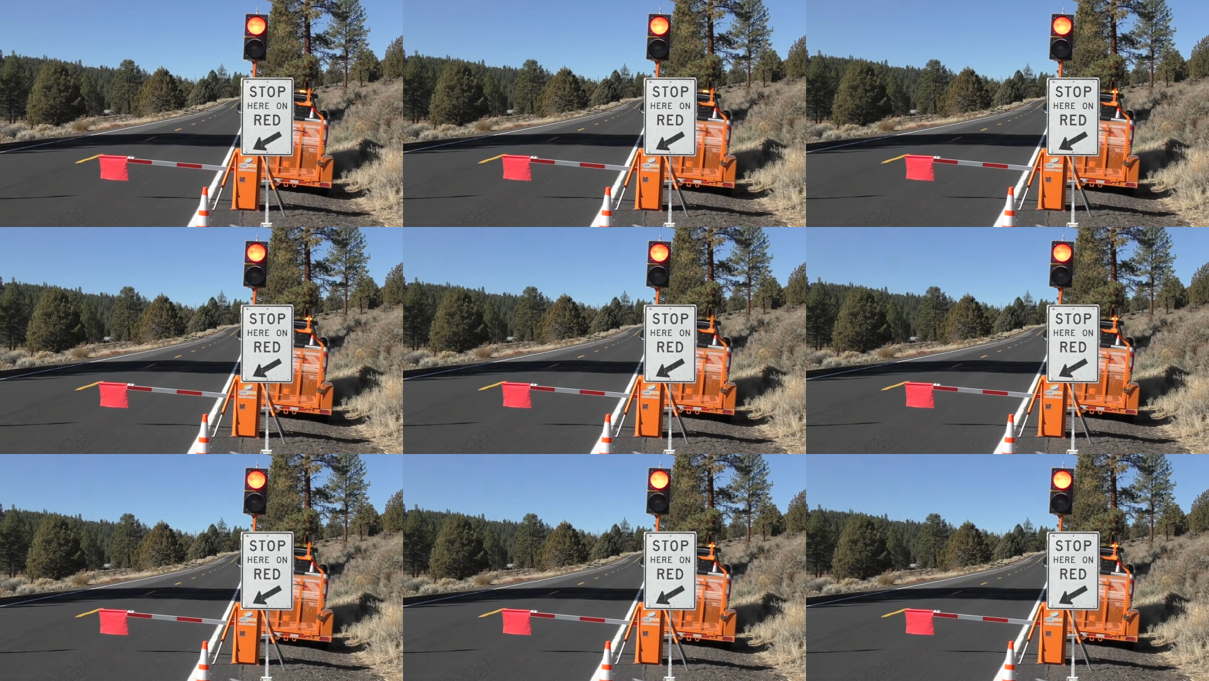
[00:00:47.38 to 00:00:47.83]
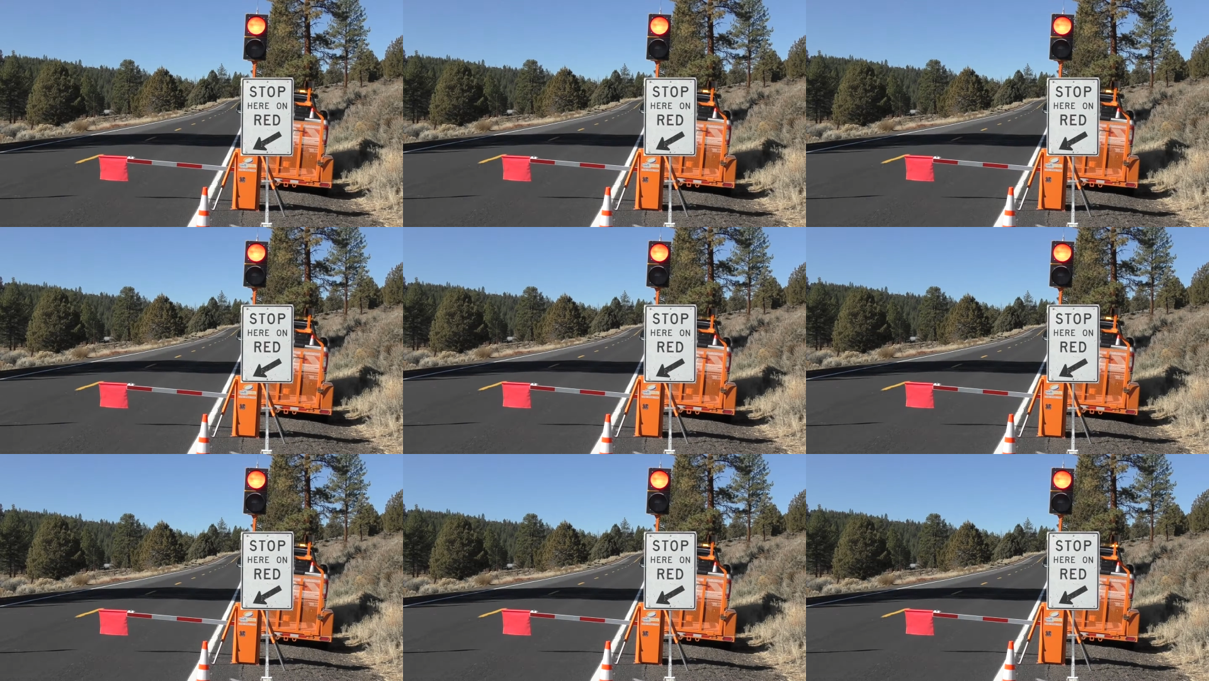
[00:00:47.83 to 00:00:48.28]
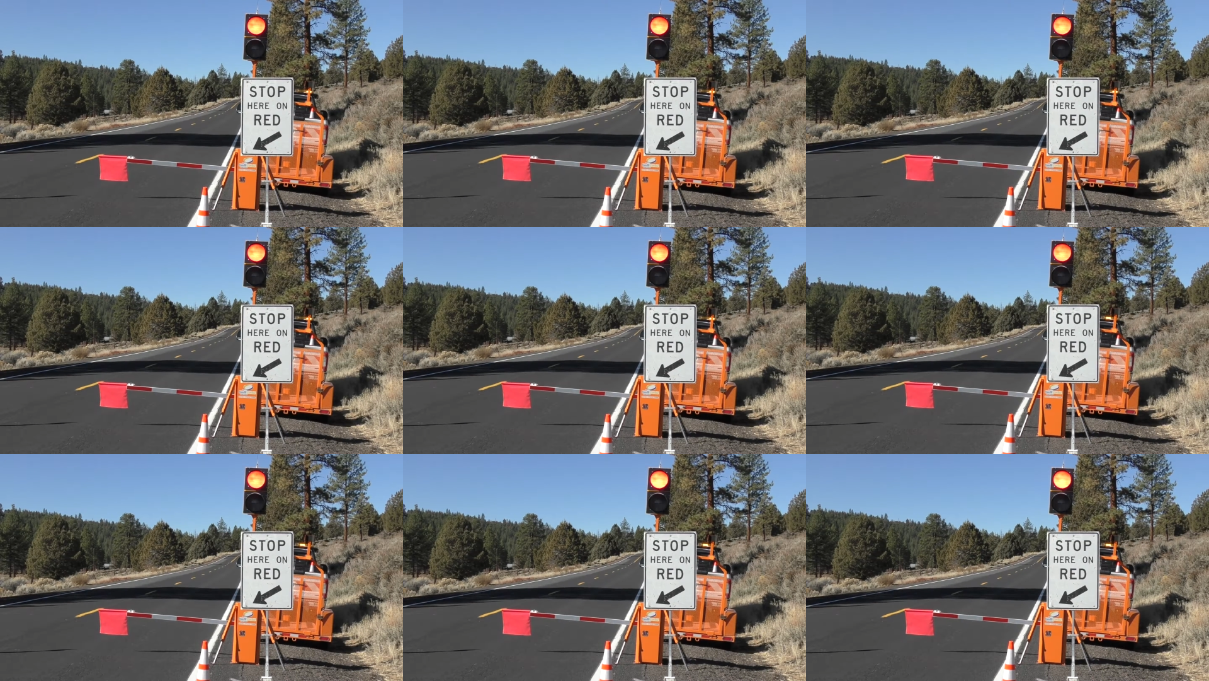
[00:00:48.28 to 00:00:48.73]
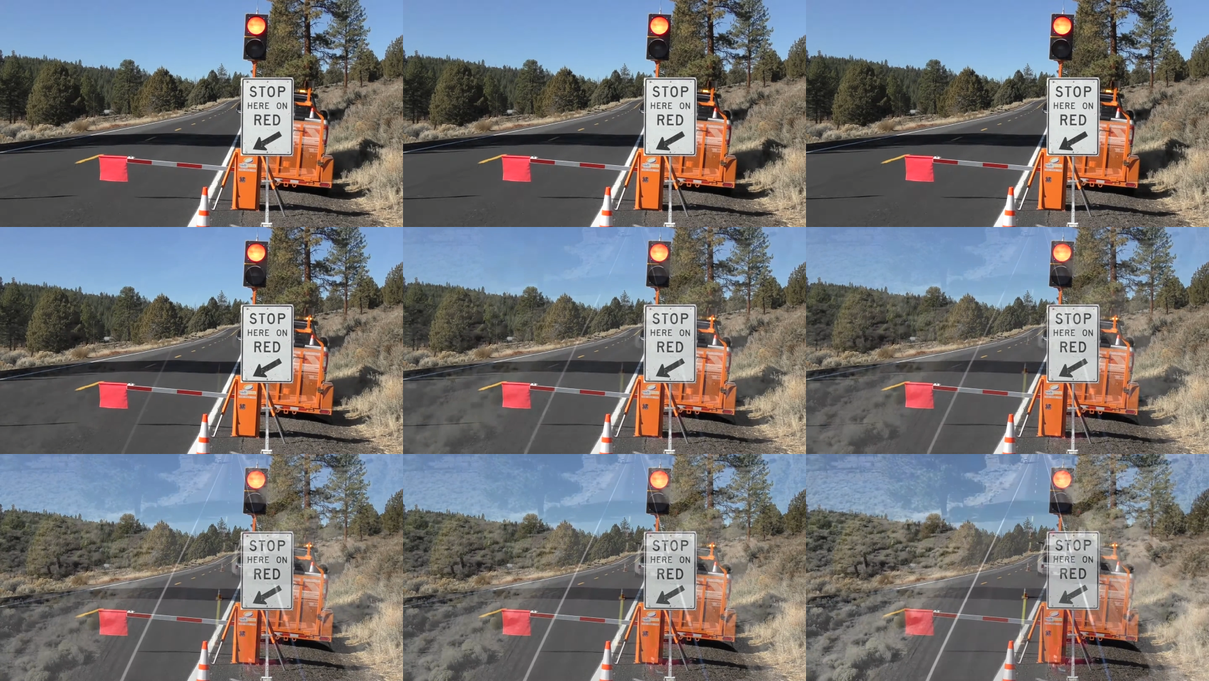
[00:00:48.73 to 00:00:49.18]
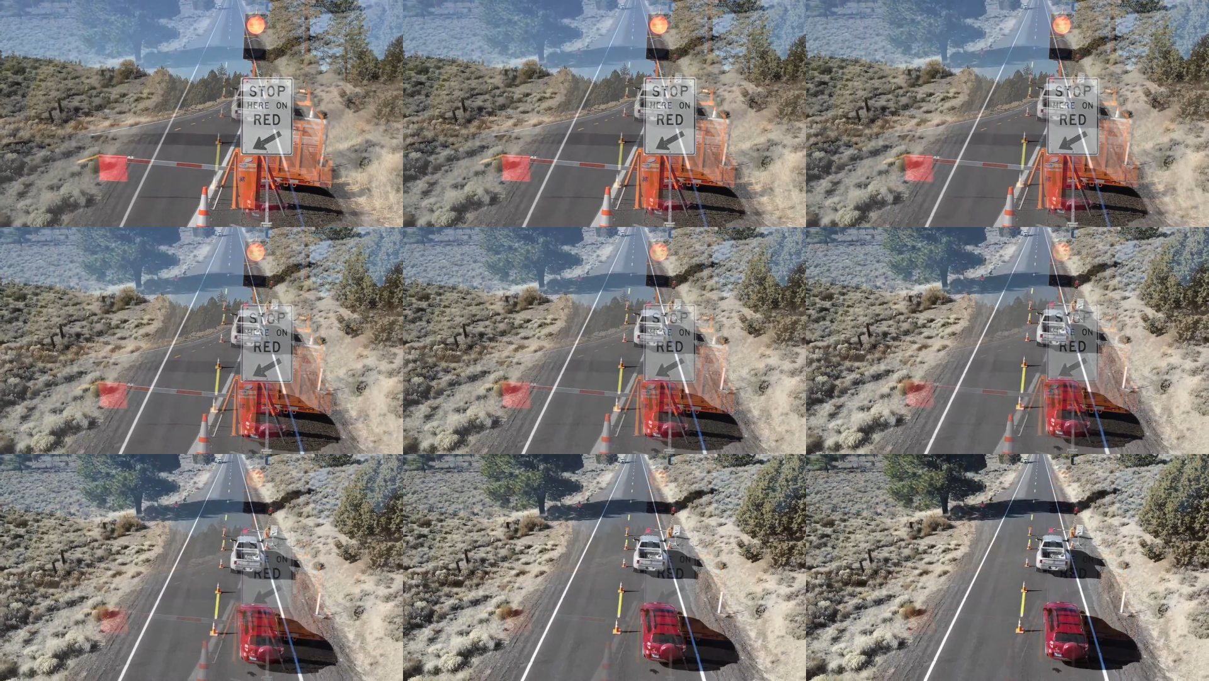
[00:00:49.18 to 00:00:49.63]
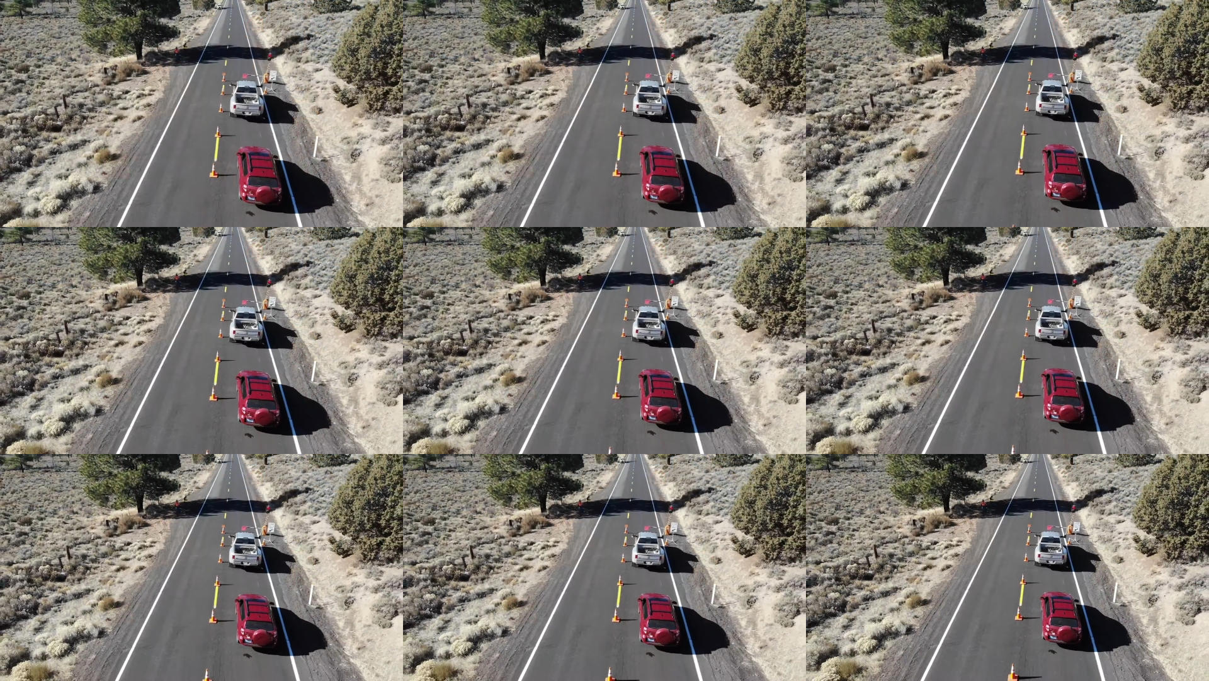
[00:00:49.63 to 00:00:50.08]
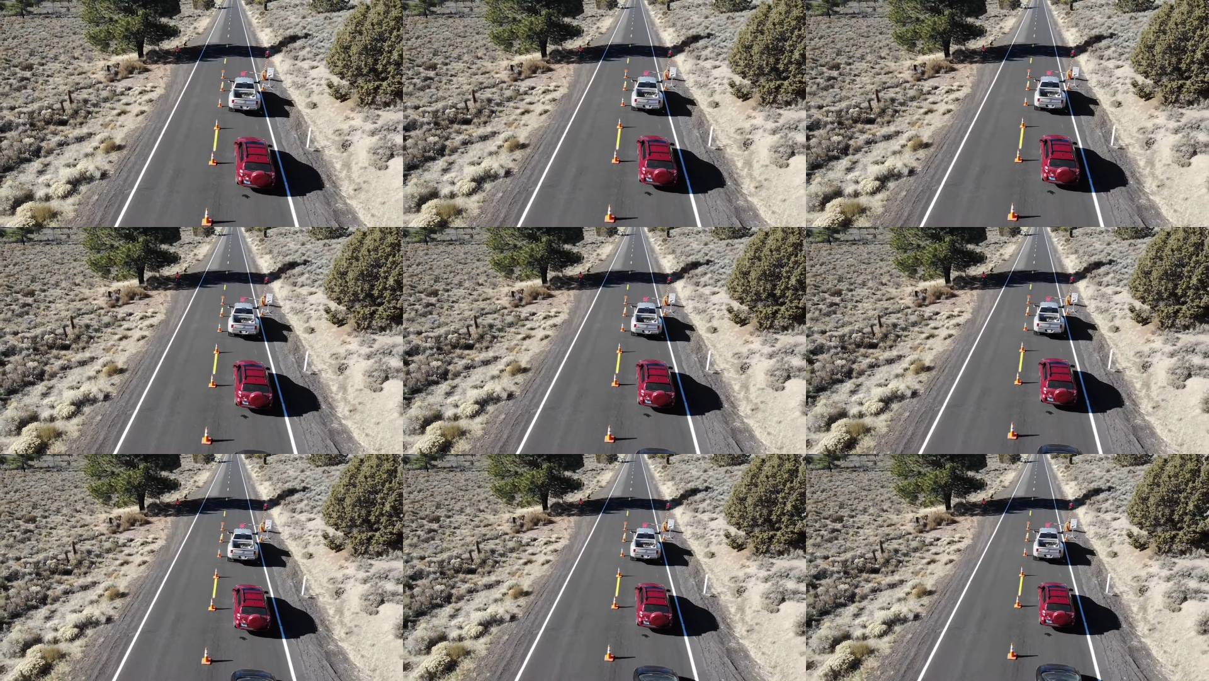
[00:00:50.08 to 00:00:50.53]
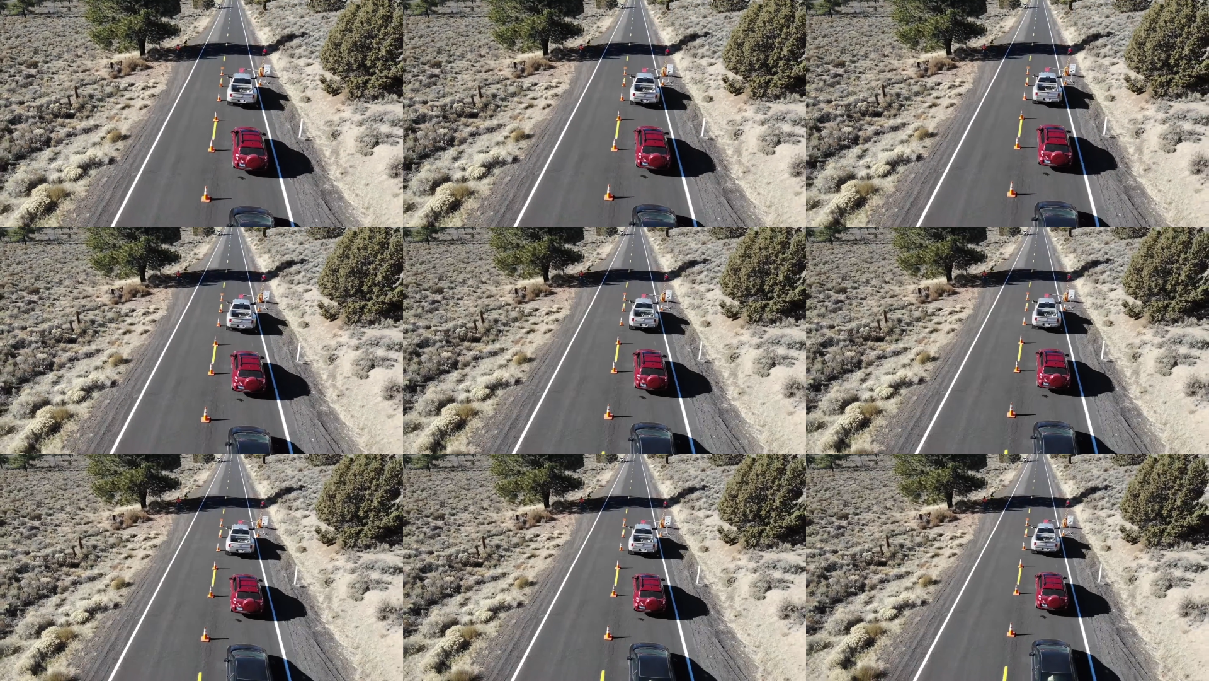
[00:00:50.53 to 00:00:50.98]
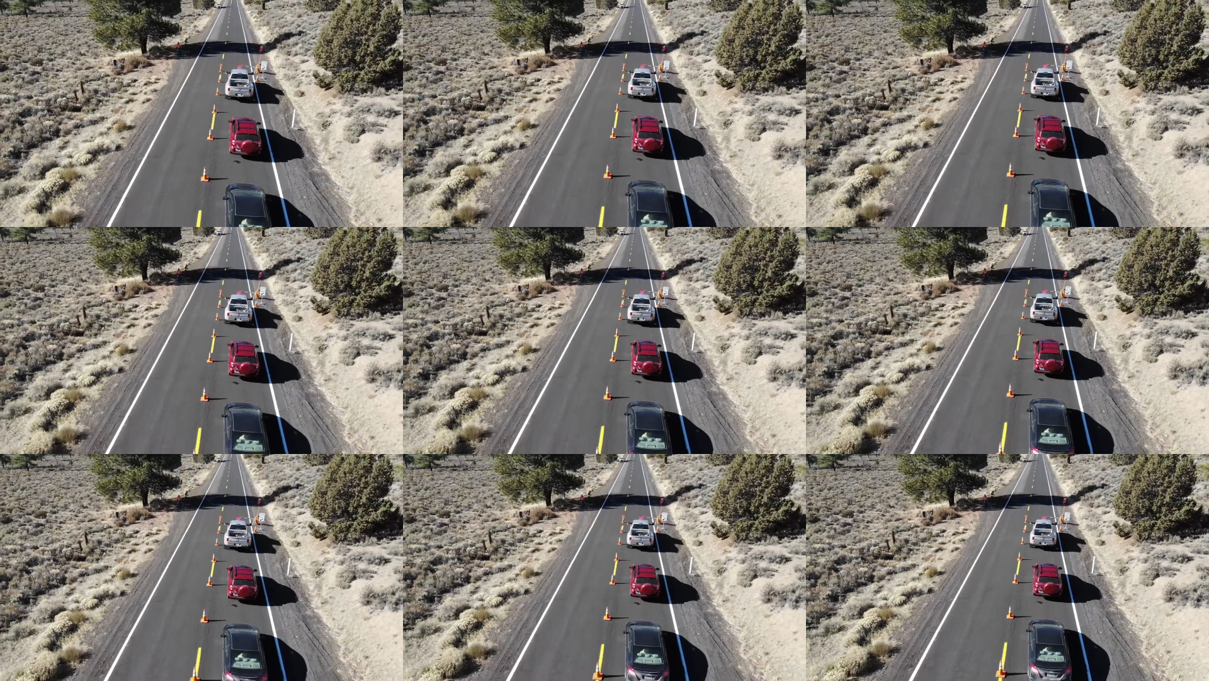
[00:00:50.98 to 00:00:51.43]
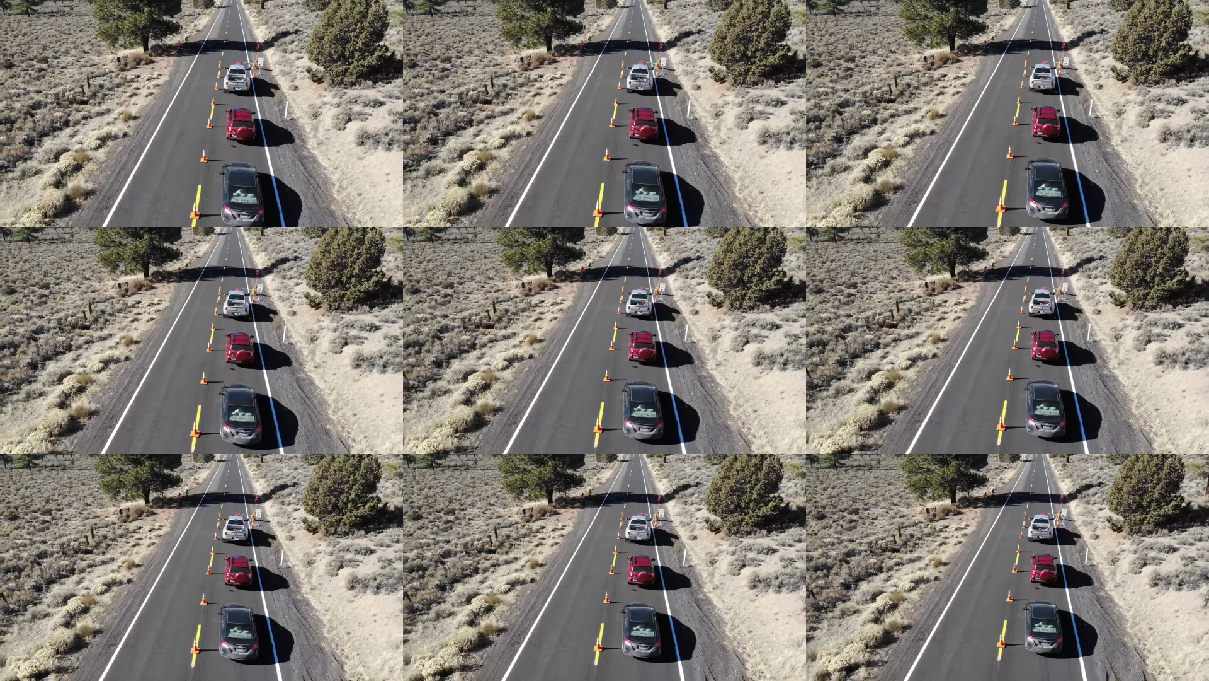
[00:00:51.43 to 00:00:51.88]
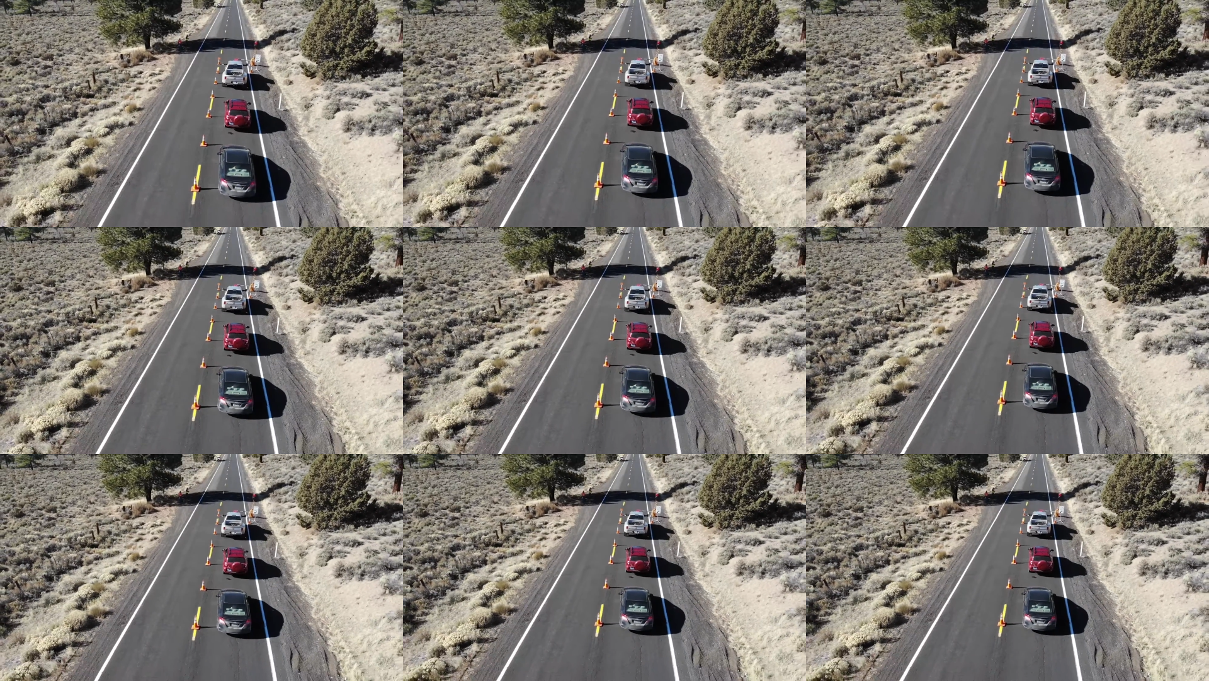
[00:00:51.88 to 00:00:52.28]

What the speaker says: [unreadable: no face in view]